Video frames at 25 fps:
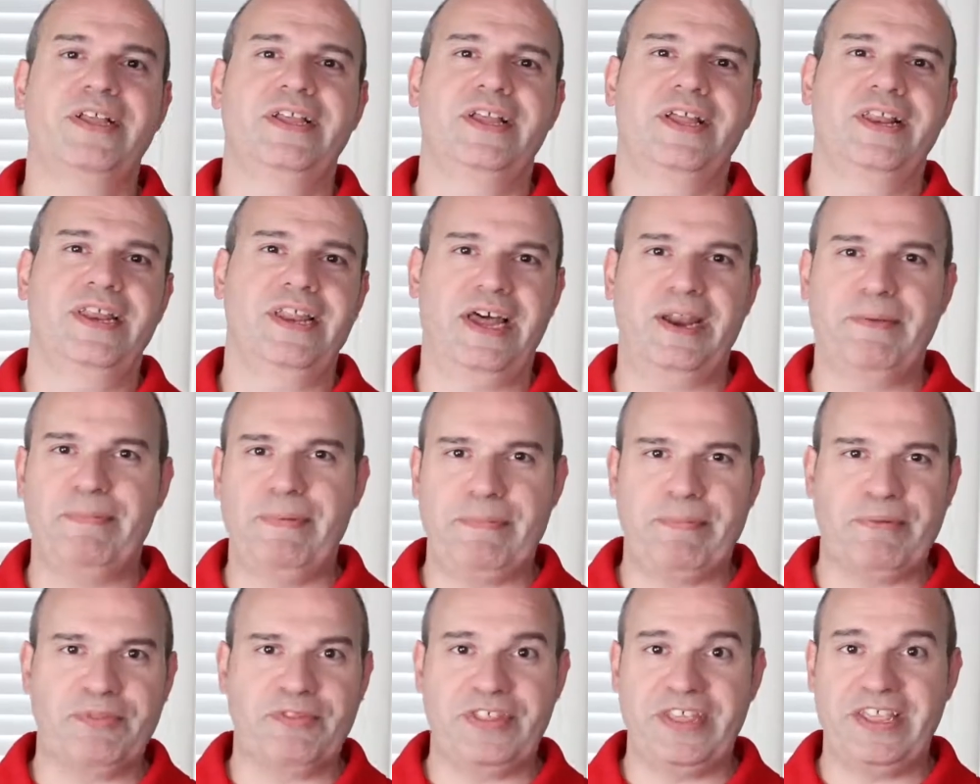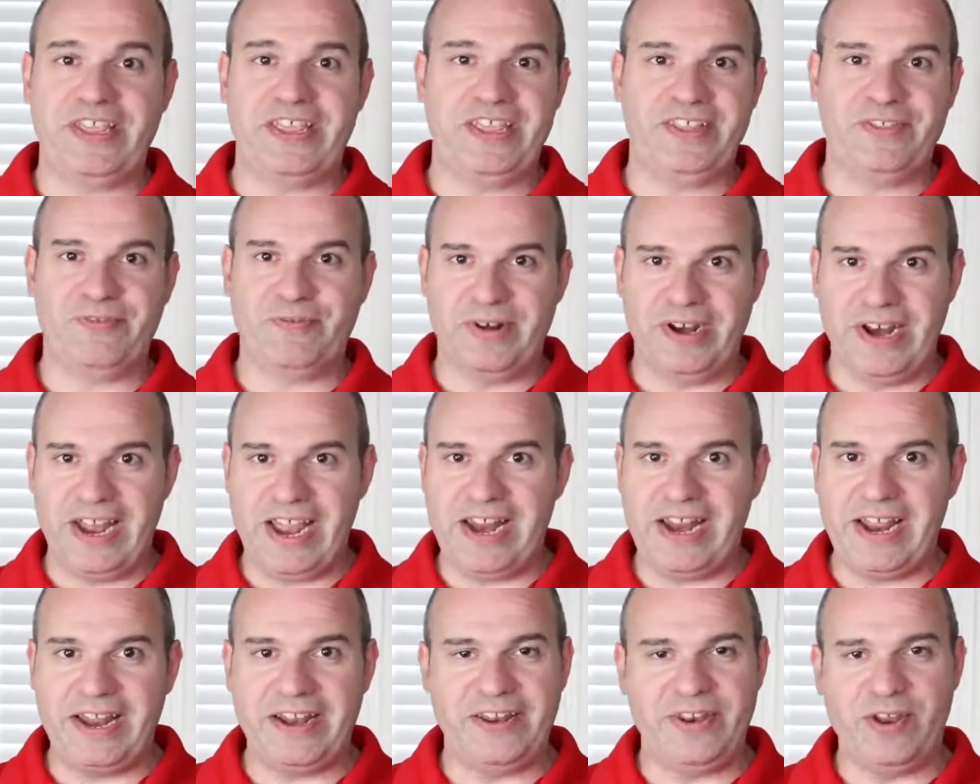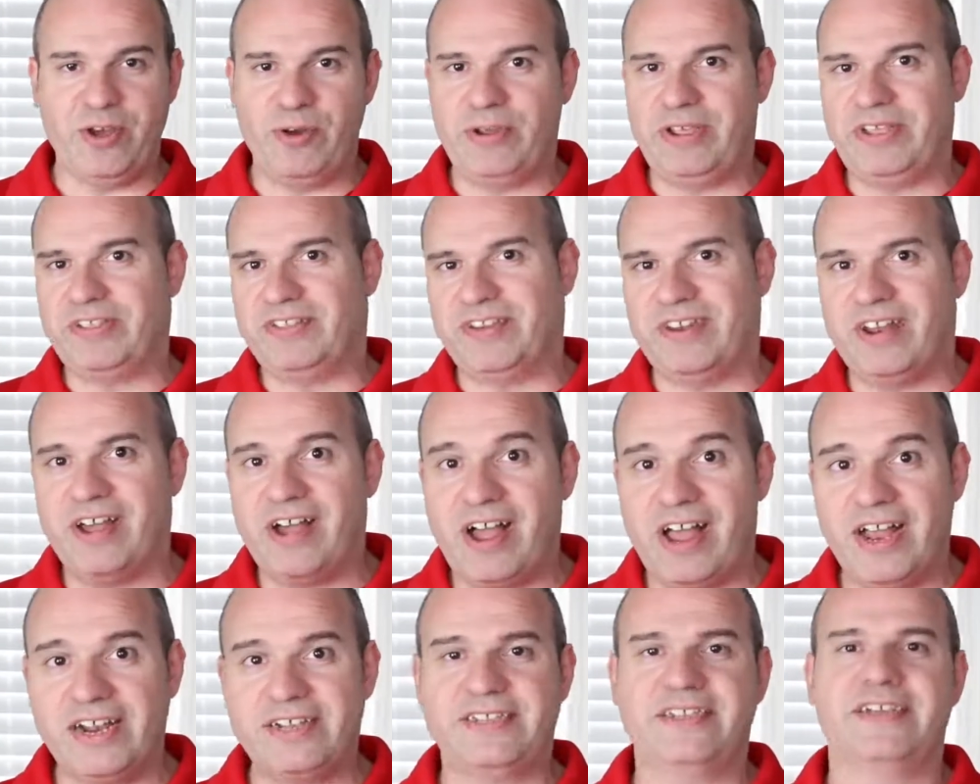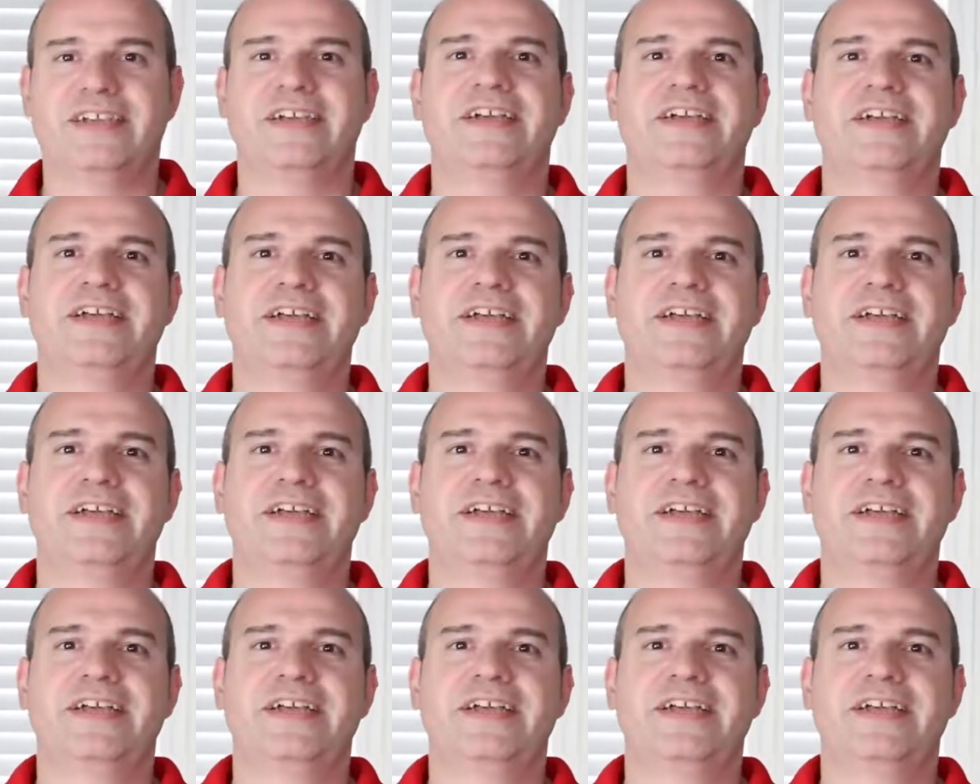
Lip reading: A lot of people think he's related. No, he's not.